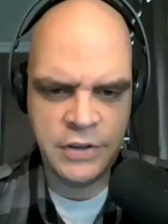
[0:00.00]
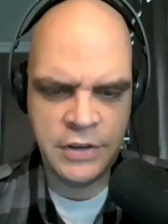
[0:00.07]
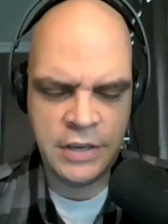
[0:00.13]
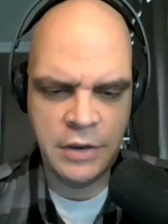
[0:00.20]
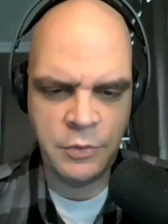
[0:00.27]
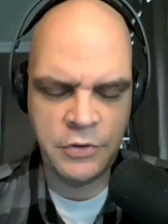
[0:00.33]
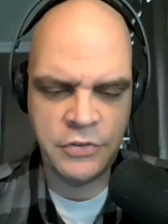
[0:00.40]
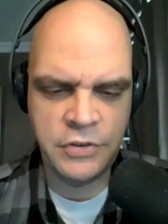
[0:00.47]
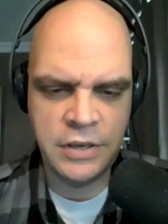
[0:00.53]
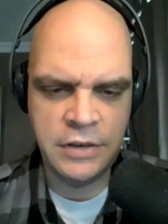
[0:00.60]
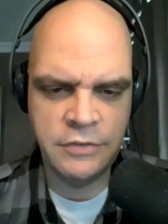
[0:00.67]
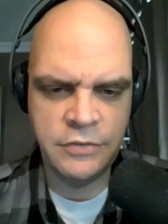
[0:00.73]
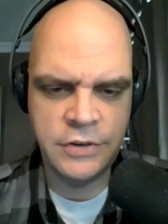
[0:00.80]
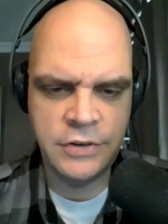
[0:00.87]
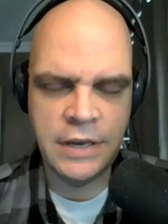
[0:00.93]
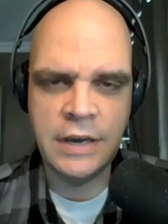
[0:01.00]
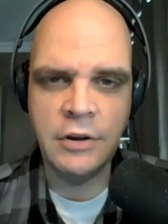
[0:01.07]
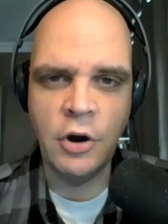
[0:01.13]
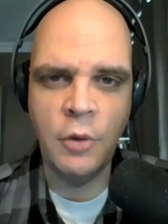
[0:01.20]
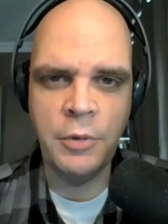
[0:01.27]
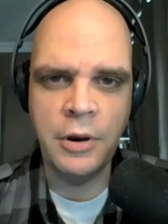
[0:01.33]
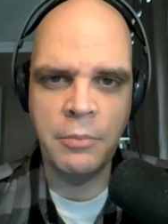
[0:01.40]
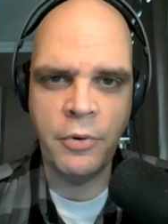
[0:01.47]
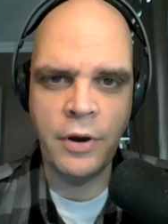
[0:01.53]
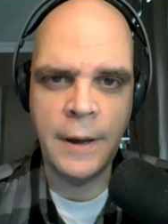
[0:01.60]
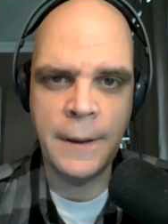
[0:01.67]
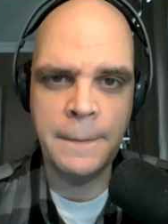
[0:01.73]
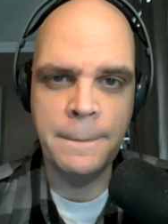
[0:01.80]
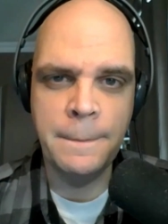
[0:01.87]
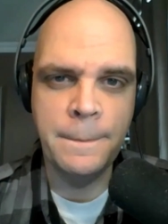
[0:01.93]
the sinking received at home and
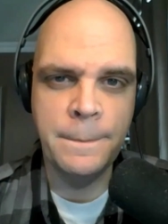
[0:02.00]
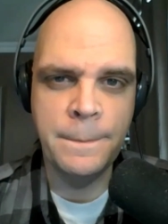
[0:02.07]
abroad?